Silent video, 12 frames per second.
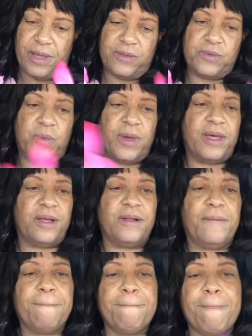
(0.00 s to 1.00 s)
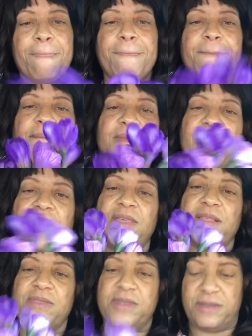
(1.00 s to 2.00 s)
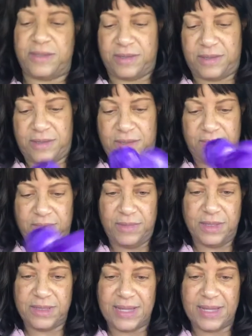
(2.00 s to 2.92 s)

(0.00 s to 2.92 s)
as well now I think this is looks